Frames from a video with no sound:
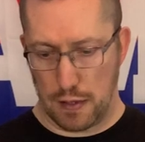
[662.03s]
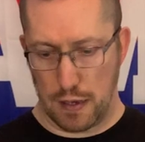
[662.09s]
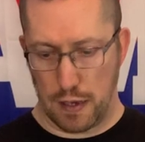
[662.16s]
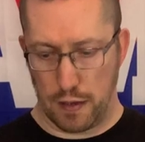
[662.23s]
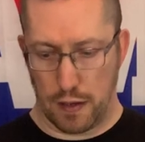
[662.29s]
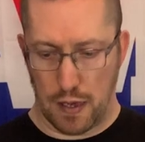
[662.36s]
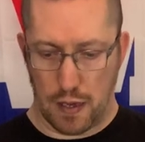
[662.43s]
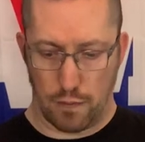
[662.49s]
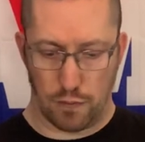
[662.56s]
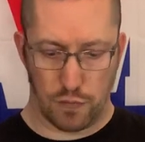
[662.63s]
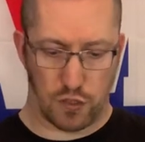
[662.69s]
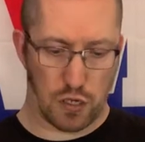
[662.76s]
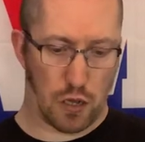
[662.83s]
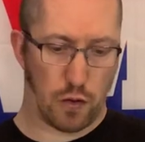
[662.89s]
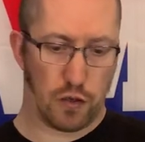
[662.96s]
And yeah,
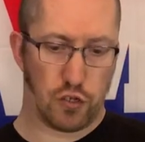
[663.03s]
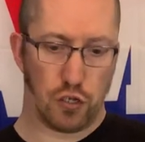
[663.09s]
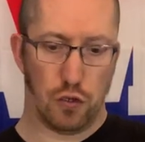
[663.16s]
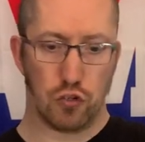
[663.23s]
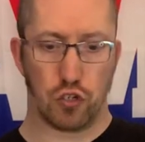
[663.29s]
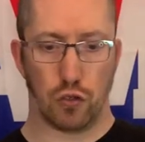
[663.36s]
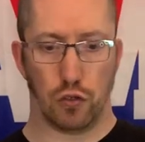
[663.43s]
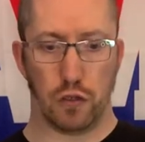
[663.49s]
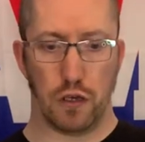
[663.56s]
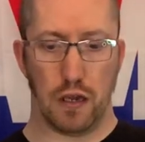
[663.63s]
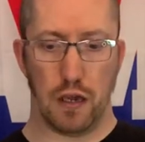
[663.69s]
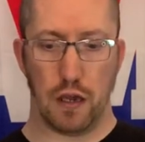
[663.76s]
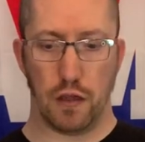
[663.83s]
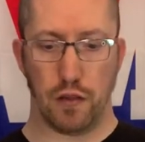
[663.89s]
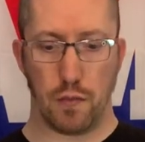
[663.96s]
so as usual,
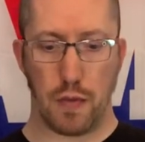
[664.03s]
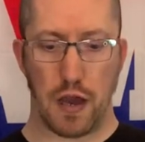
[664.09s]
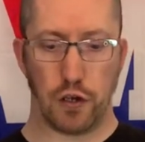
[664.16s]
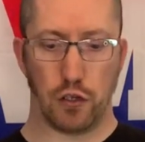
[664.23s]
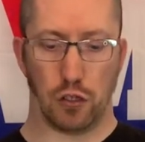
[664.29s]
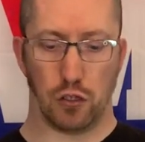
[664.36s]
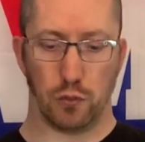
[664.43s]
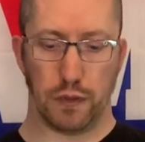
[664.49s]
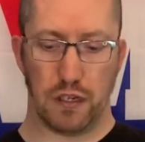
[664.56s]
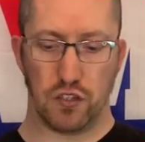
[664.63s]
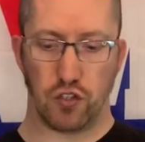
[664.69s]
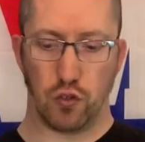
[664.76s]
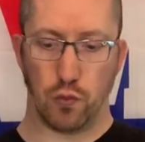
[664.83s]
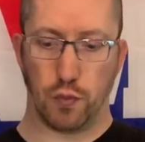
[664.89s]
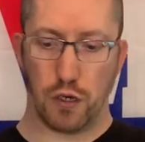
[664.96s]
the manual will be
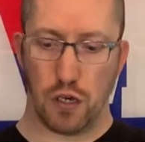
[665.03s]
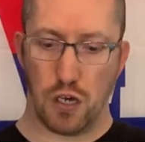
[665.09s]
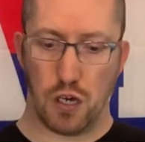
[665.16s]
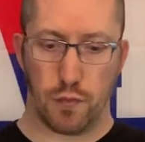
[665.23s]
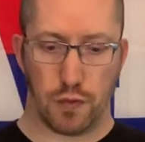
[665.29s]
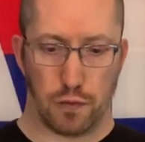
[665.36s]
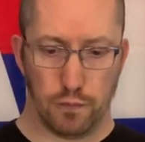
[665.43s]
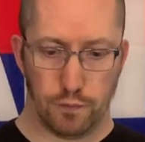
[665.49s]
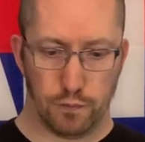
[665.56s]
superb.